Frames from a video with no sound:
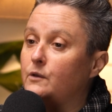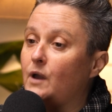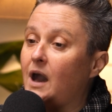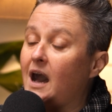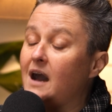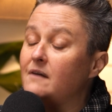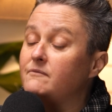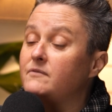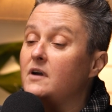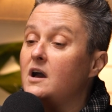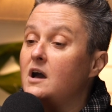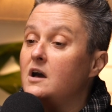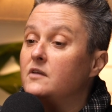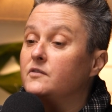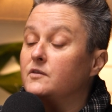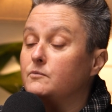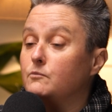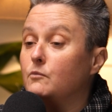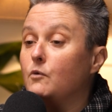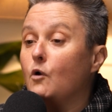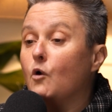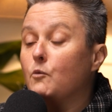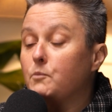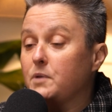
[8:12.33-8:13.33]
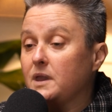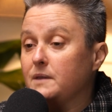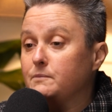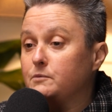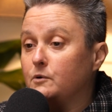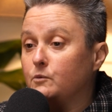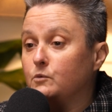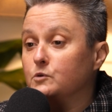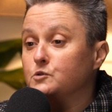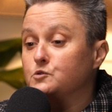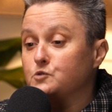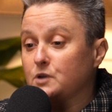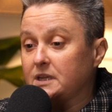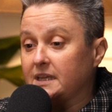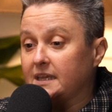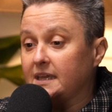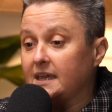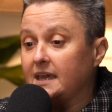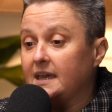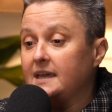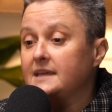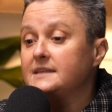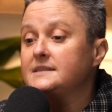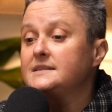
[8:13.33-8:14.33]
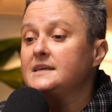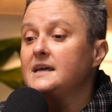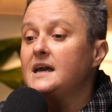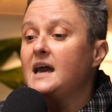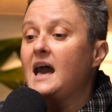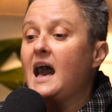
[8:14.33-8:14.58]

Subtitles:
have, the more people will drink it.